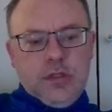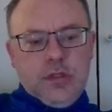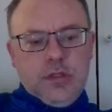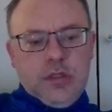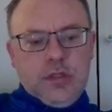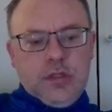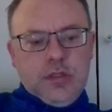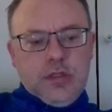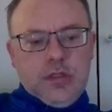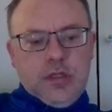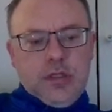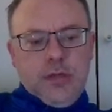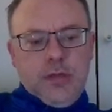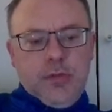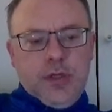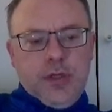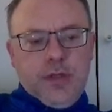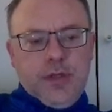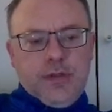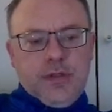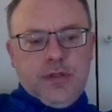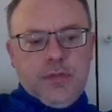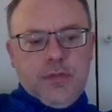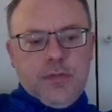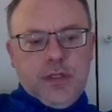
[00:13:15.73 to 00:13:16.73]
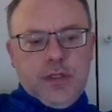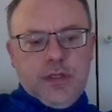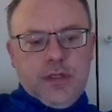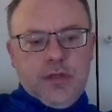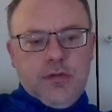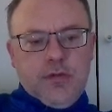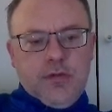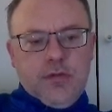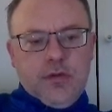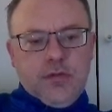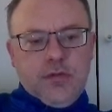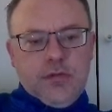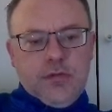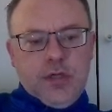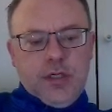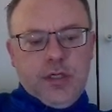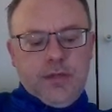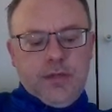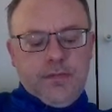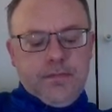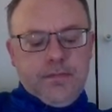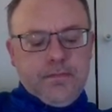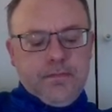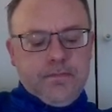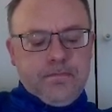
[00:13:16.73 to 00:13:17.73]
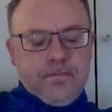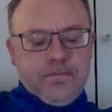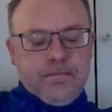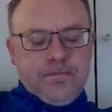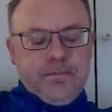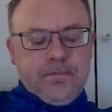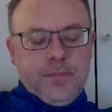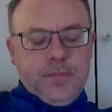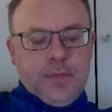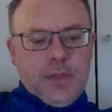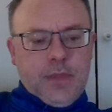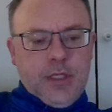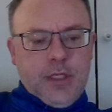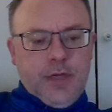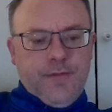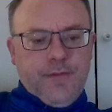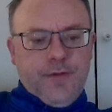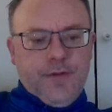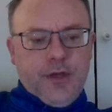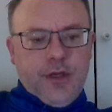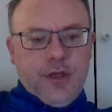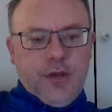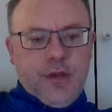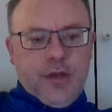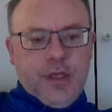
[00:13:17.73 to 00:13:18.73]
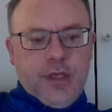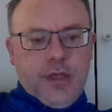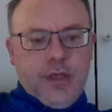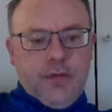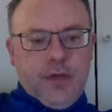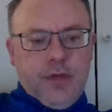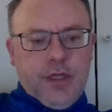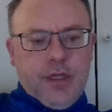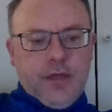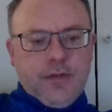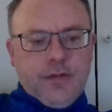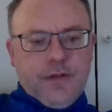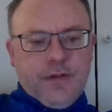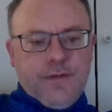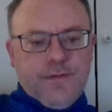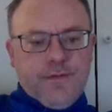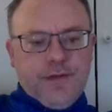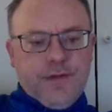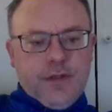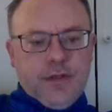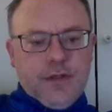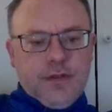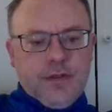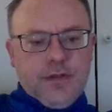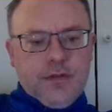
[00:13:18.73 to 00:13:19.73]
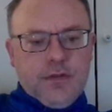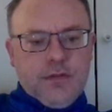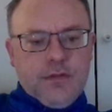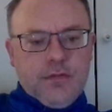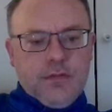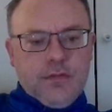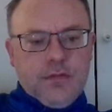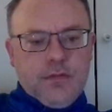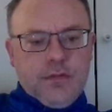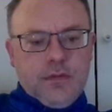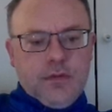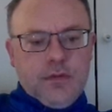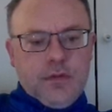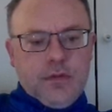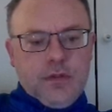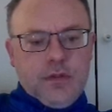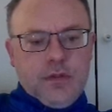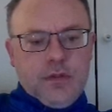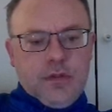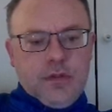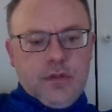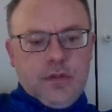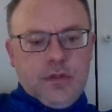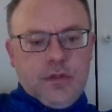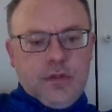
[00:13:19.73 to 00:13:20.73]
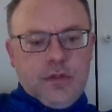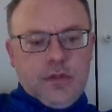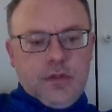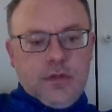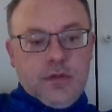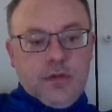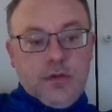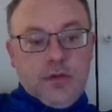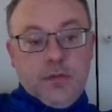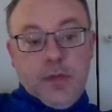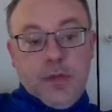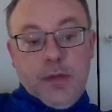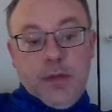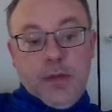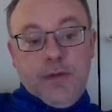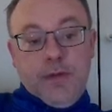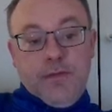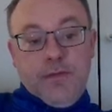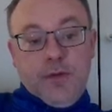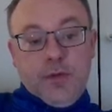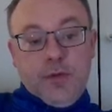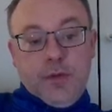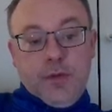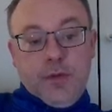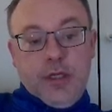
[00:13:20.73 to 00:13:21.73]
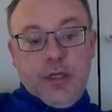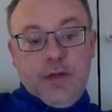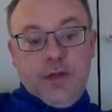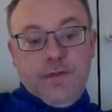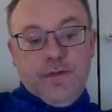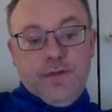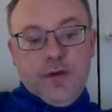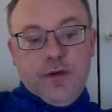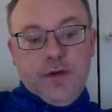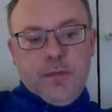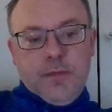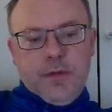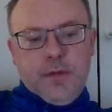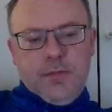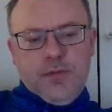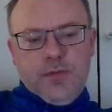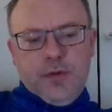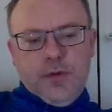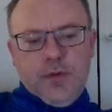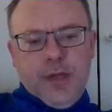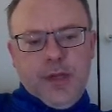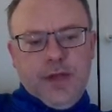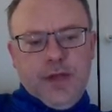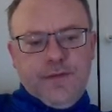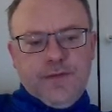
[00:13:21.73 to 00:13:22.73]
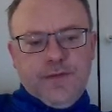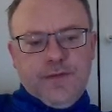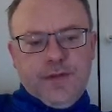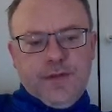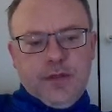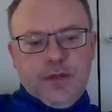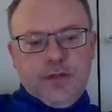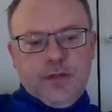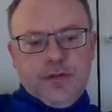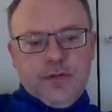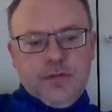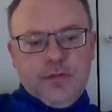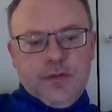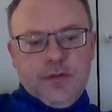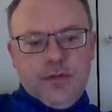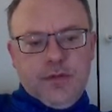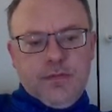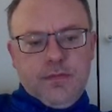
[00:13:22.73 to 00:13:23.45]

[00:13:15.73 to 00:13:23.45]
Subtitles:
So I'm losing material, right? And if I go here, he goes f6. Or maybe even queen d5, but probably f6, right?